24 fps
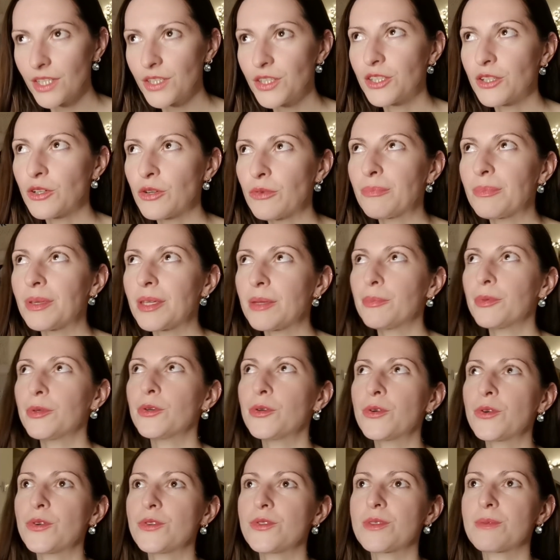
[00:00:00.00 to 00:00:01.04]
you know,
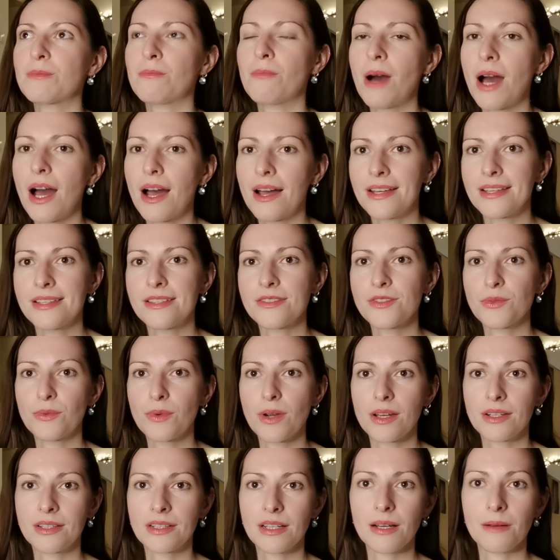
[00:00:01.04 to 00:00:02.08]
people whose minds
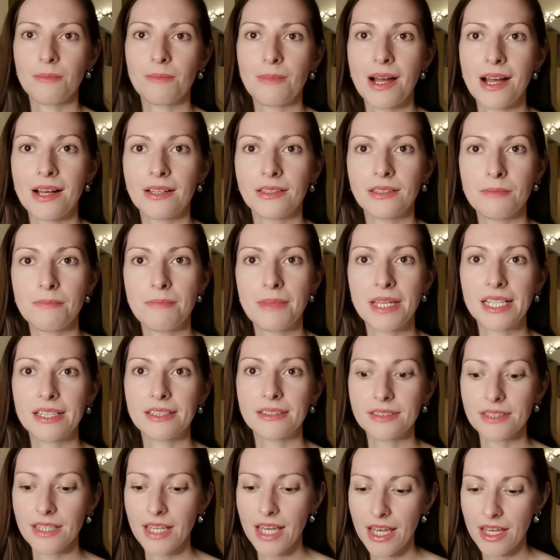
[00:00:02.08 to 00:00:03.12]
run a mile a
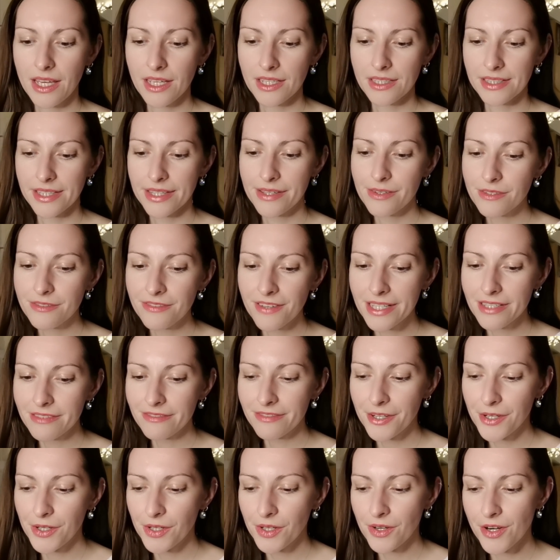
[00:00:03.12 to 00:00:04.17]
minute, they could find
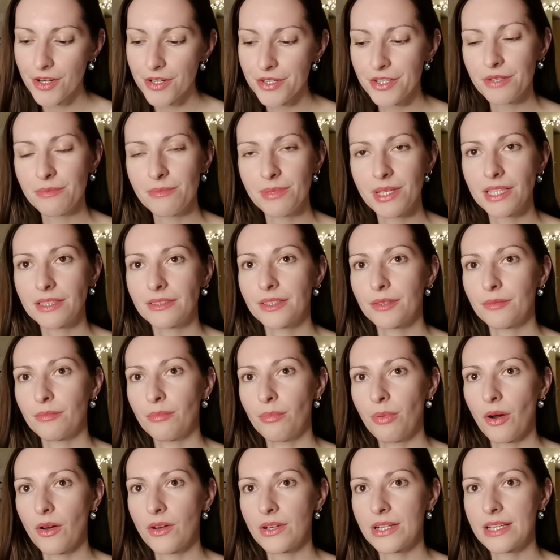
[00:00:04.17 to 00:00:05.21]
it very hard to be in their
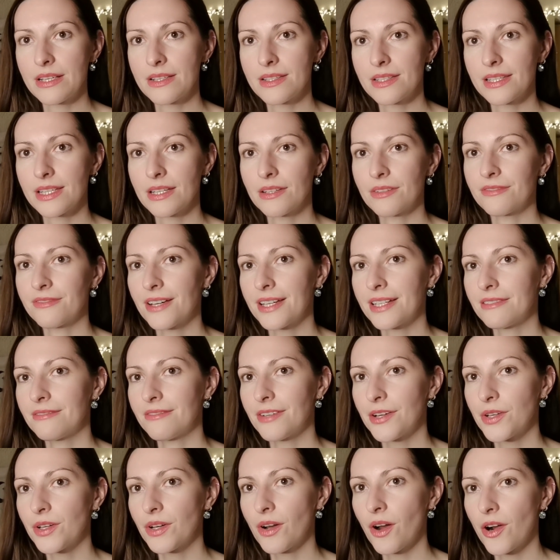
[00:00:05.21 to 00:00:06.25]
bodies, and they could find it
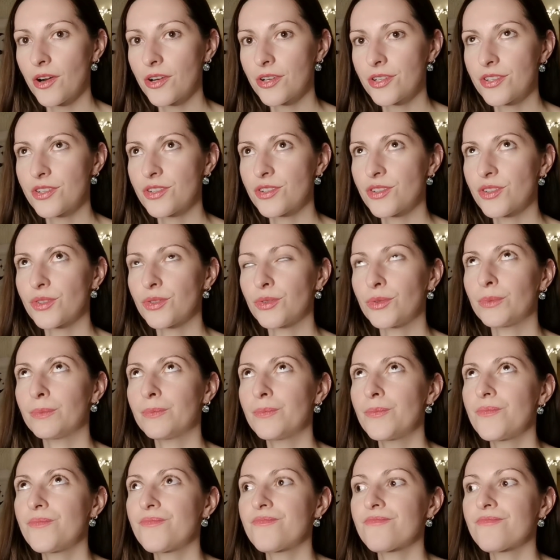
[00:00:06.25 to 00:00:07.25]
very hard to